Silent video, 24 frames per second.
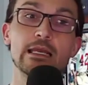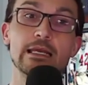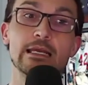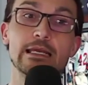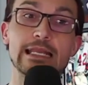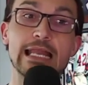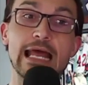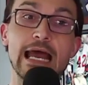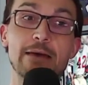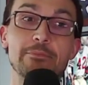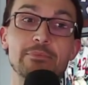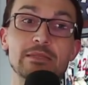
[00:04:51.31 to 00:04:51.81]

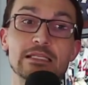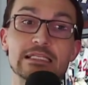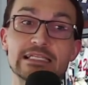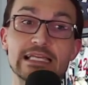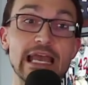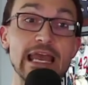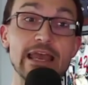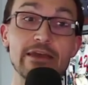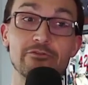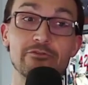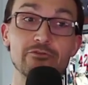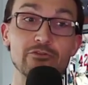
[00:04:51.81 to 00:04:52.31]
It happens
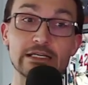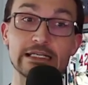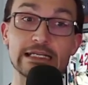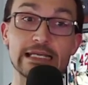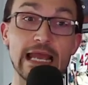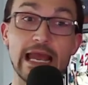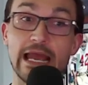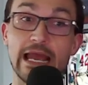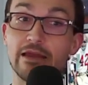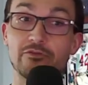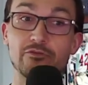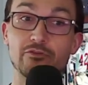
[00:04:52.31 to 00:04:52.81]
every
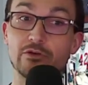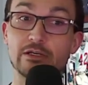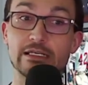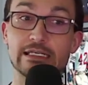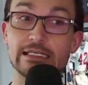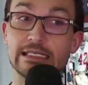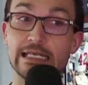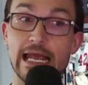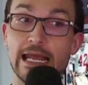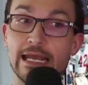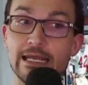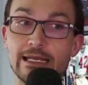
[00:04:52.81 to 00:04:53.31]
every
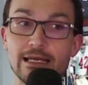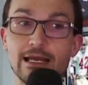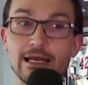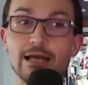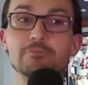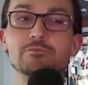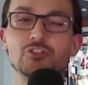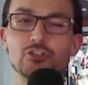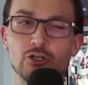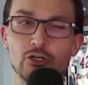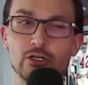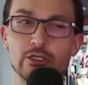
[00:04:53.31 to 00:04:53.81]
day.
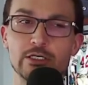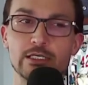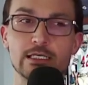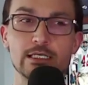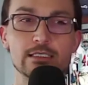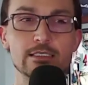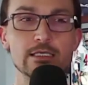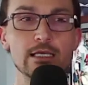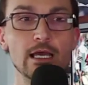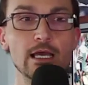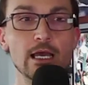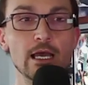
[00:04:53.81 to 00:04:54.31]
I'm sure it
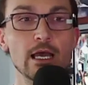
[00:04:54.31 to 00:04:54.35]
does.